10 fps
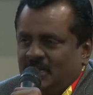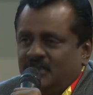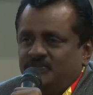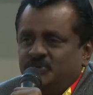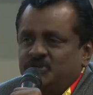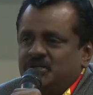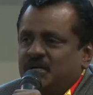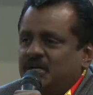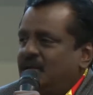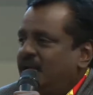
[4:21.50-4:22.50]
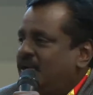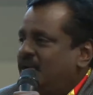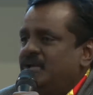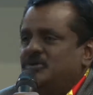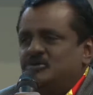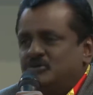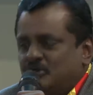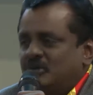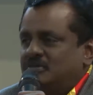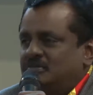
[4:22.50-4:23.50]
Unfortunately, land cannot
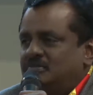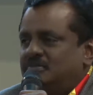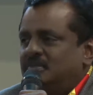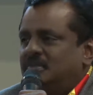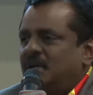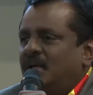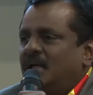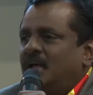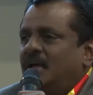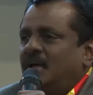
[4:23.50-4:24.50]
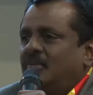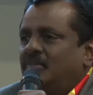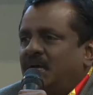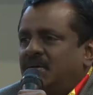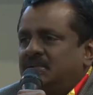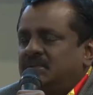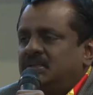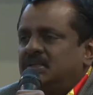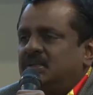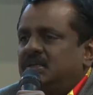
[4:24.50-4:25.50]
grow. But
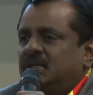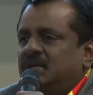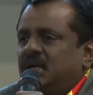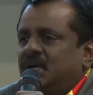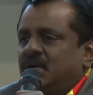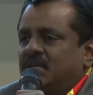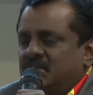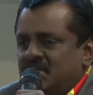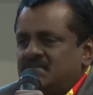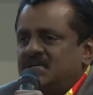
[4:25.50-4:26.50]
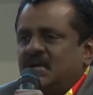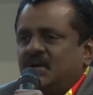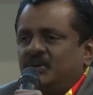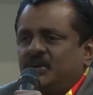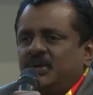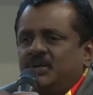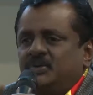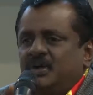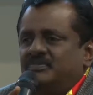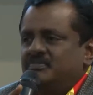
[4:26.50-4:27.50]
this year, we're going
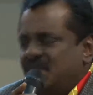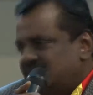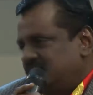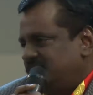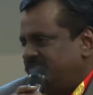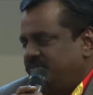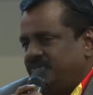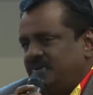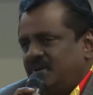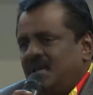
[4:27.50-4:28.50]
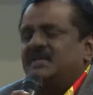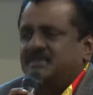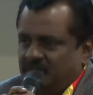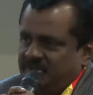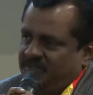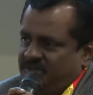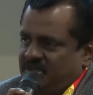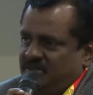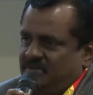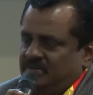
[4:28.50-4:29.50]
to have massive land
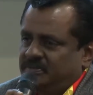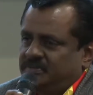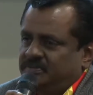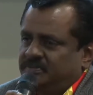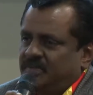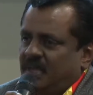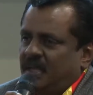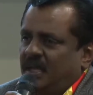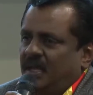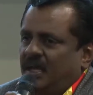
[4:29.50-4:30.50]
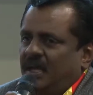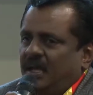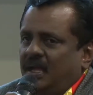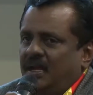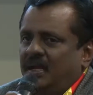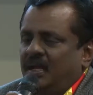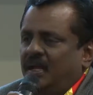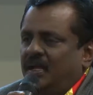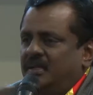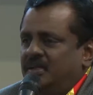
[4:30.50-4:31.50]
subdivision. And
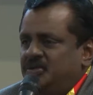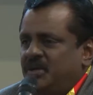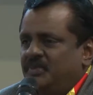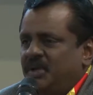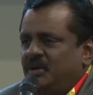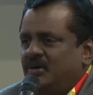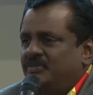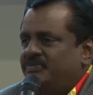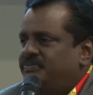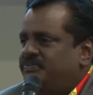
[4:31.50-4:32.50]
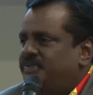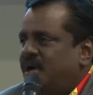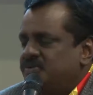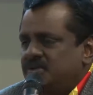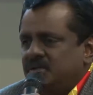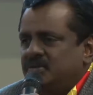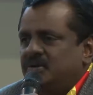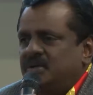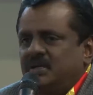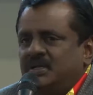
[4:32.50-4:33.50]
the chairman of Housing
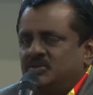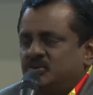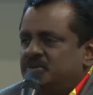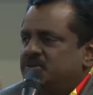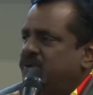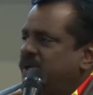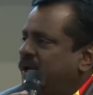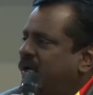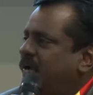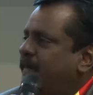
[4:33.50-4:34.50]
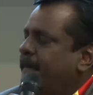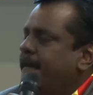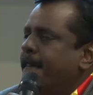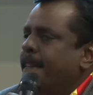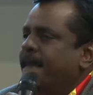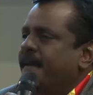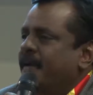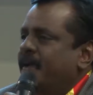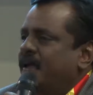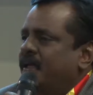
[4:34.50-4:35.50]
Authority is also here.
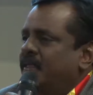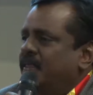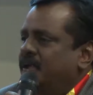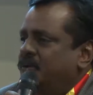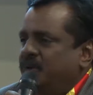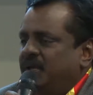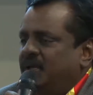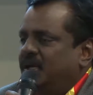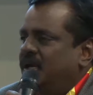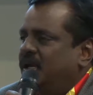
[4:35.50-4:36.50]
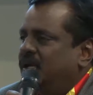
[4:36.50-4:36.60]
They're doing